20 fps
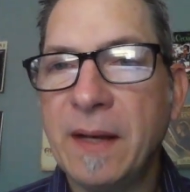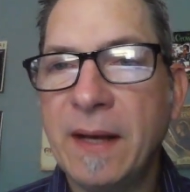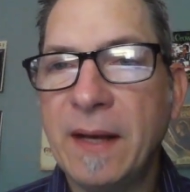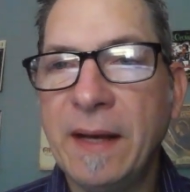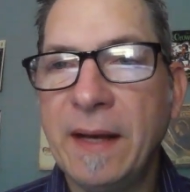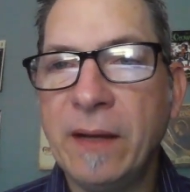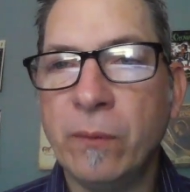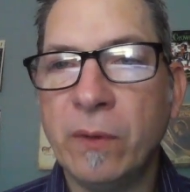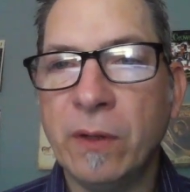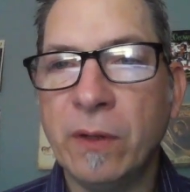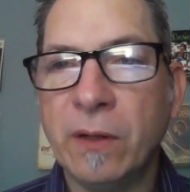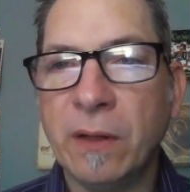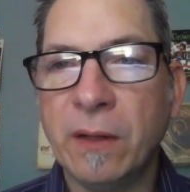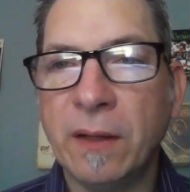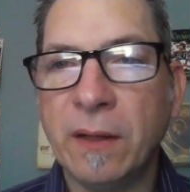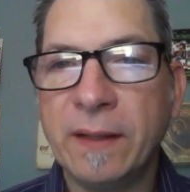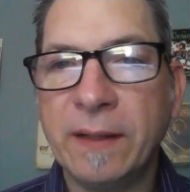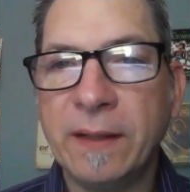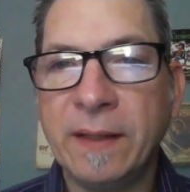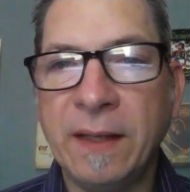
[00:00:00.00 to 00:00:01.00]
I
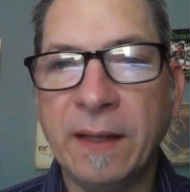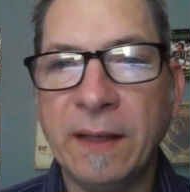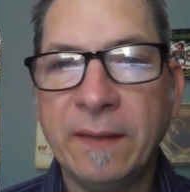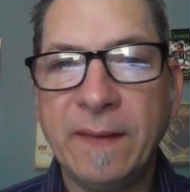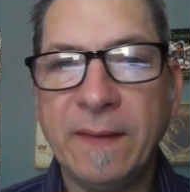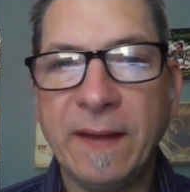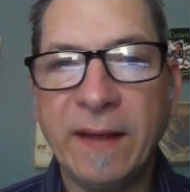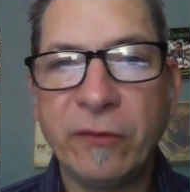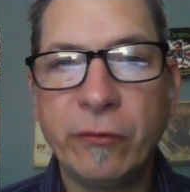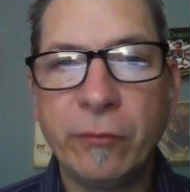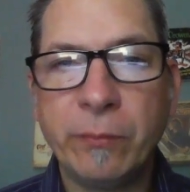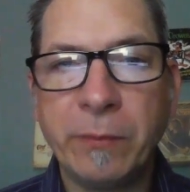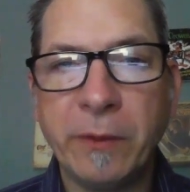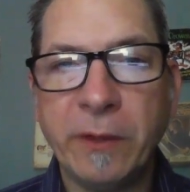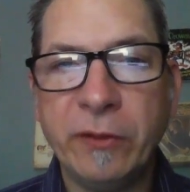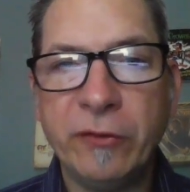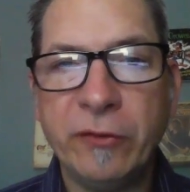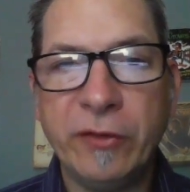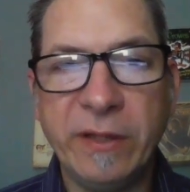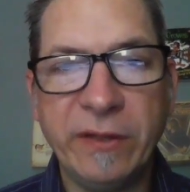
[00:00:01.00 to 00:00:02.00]
will get that
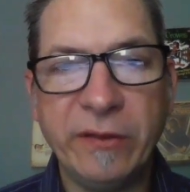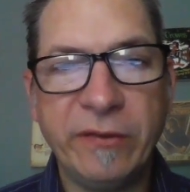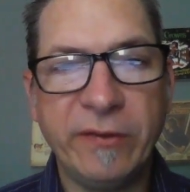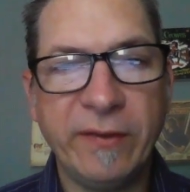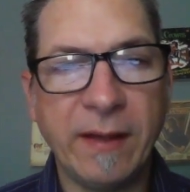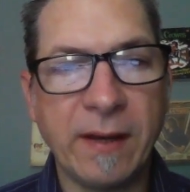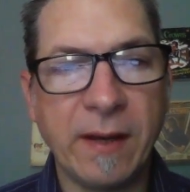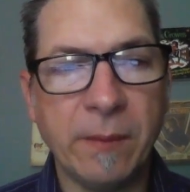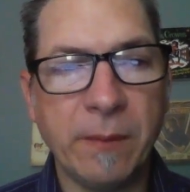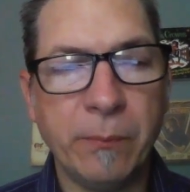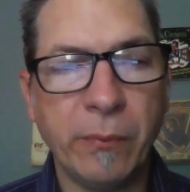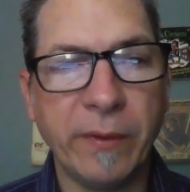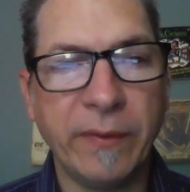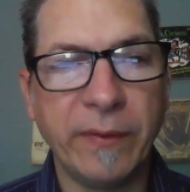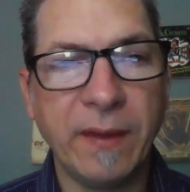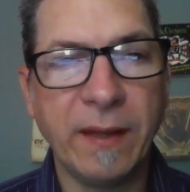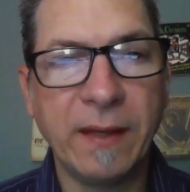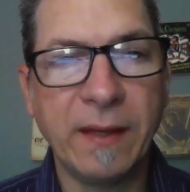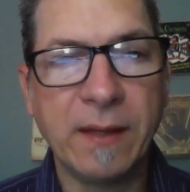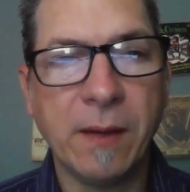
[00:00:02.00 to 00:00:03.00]
spreadsheet set up
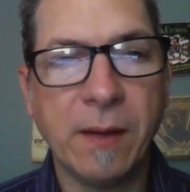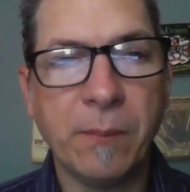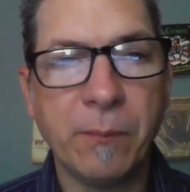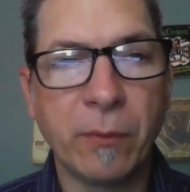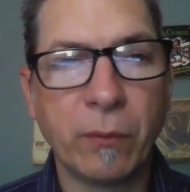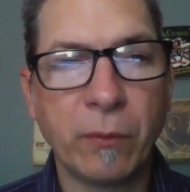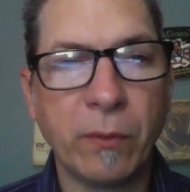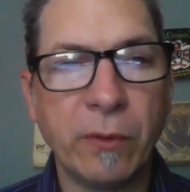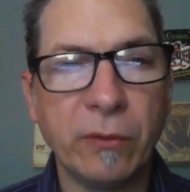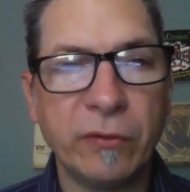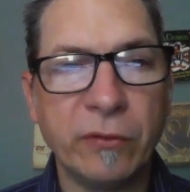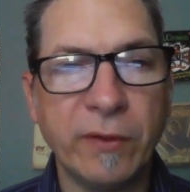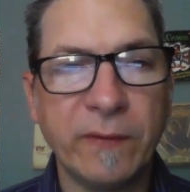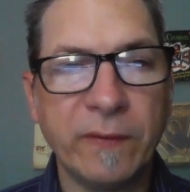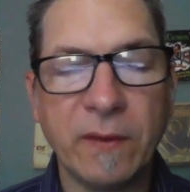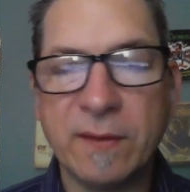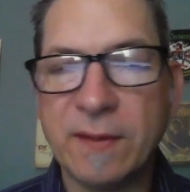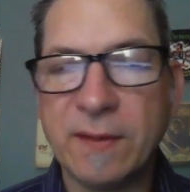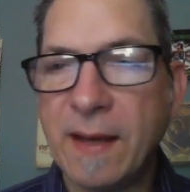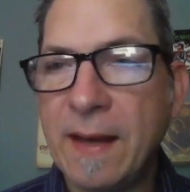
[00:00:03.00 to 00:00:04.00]
with a couple rows
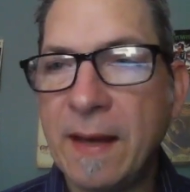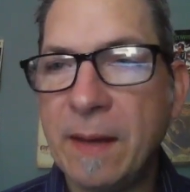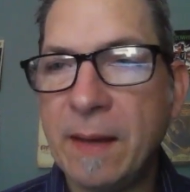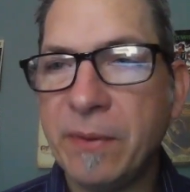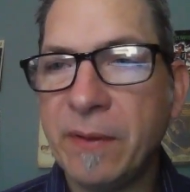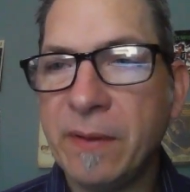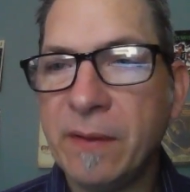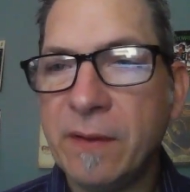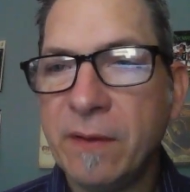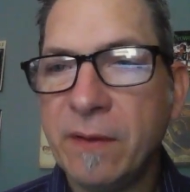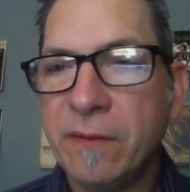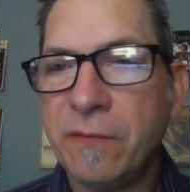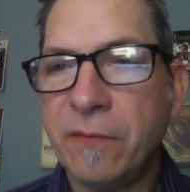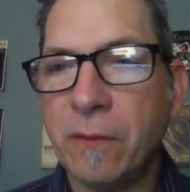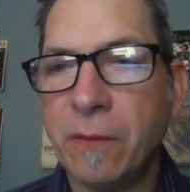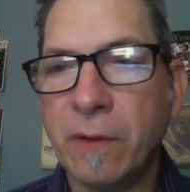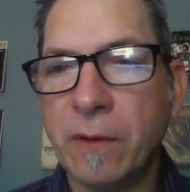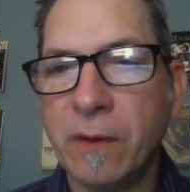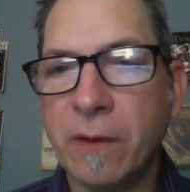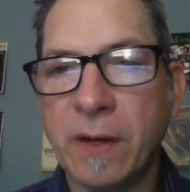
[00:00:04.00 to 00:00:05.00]
at the top
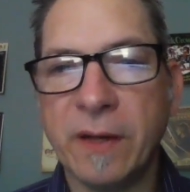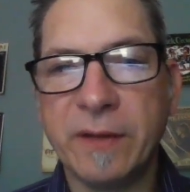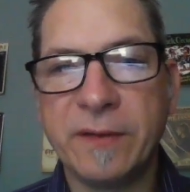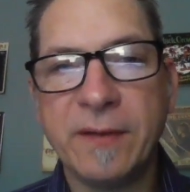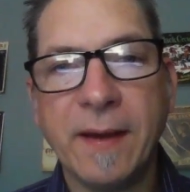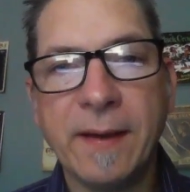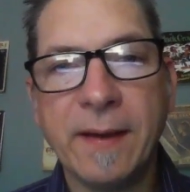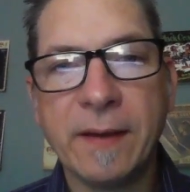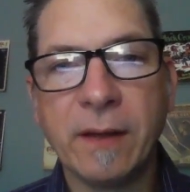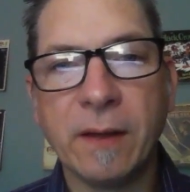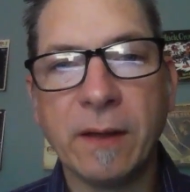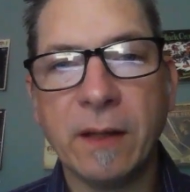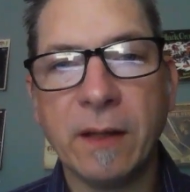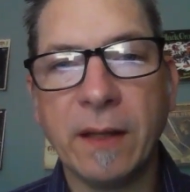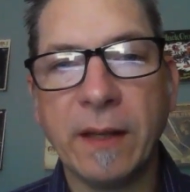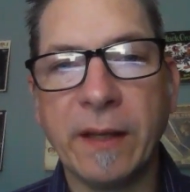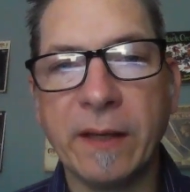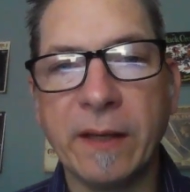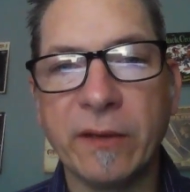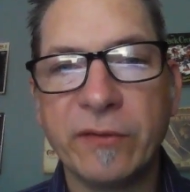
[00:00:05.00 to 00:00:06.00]
for a
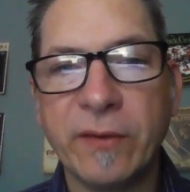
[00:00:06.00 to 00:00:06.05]
title and a